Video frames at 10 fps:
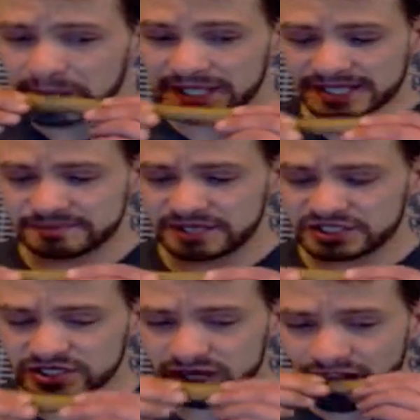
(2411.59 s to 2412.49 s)
Not to
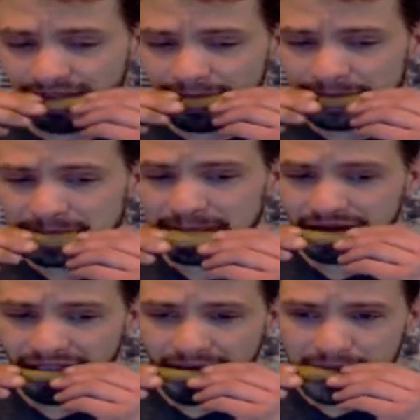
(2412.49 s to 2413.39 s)
mention,
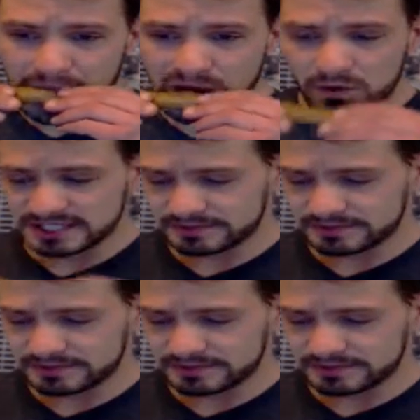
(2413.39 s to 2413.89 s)
what